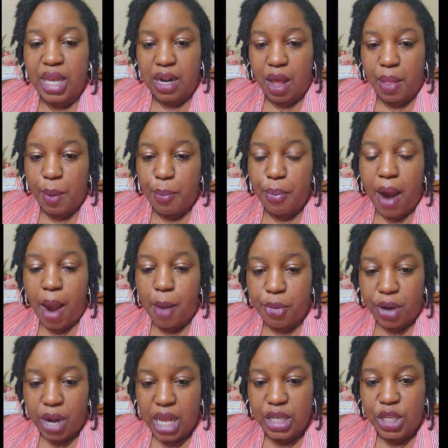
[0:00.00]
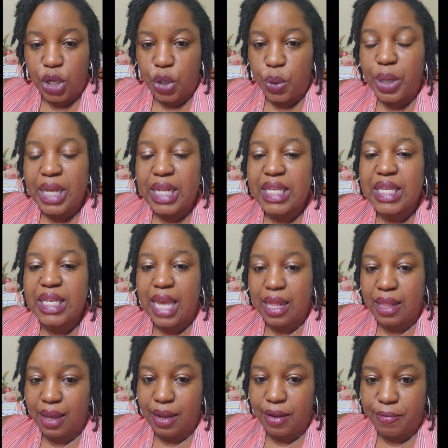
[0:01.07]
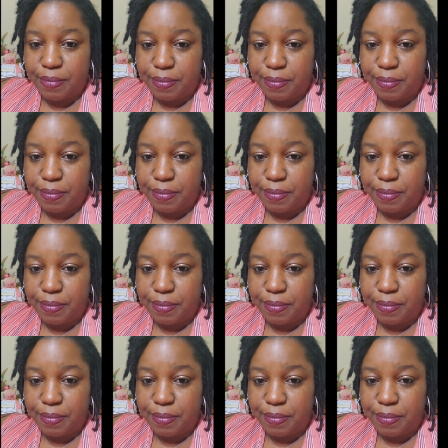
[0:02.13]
on the property so you can sell it.